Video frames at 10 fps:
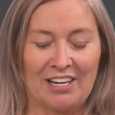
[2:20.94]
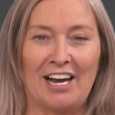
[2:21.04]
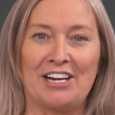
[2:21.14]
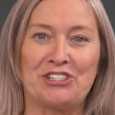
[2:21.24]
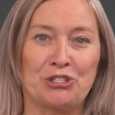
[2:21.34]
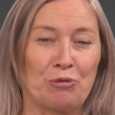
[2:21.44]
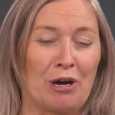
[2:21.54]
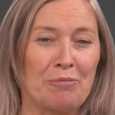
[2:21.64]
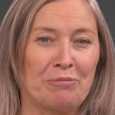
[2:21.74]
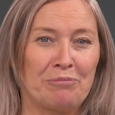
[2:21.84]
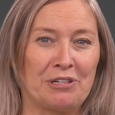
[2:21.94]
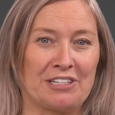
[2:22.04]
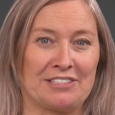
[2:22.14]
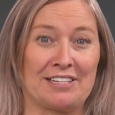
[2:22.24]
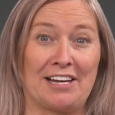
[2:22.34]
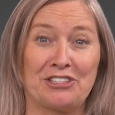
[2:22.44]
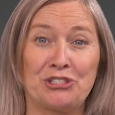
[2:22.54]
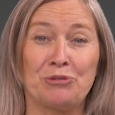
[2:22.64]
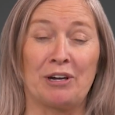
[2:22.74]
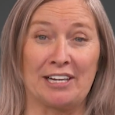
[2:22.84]
I show up because that is
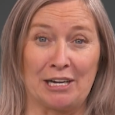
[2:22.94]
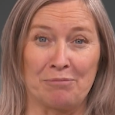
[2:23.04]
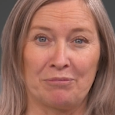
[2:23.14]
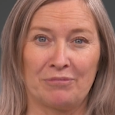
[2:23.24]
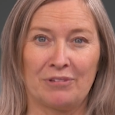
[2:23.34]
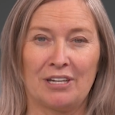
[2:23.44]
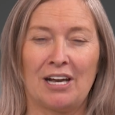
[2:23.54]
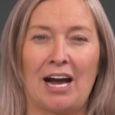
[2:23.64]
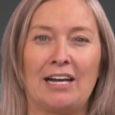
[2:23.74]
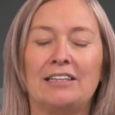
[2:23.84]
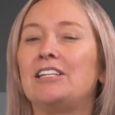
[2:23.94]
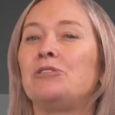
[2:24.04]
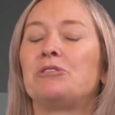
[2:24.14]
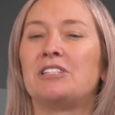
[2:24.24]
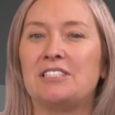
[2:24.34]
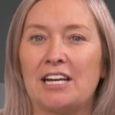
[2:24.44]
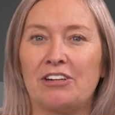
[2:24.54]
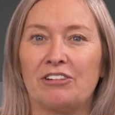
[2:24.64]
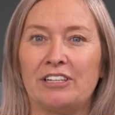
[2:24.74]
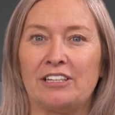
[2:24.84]
who I am. I lead with
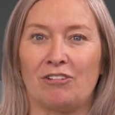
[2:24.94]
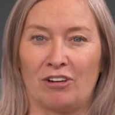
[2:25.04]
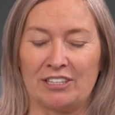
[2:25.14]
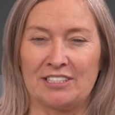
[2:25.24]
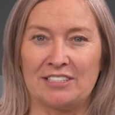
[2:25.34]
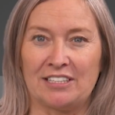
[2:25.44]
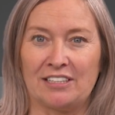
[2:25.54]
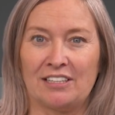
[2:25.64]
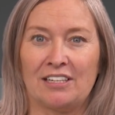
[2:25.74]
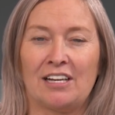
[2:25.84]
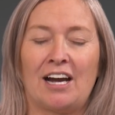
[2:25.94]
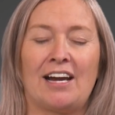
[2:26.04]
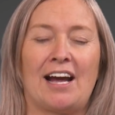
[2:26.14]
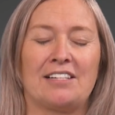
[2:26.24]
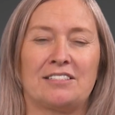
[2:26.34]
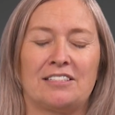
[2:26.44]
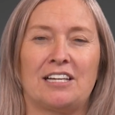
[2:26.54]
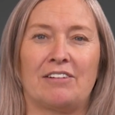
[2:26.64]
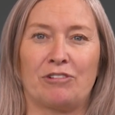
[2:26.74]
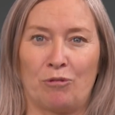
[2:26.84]
integrity and honesty. I ask the
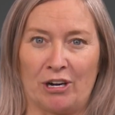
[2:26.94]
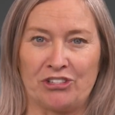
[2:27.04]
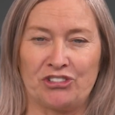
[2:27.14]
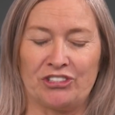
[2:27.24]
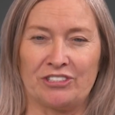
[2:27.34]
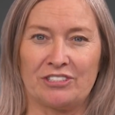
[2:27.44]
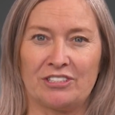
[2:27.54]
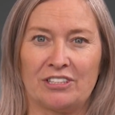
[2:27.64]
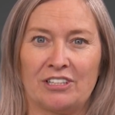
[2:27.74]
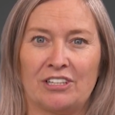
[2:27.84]
tough questions.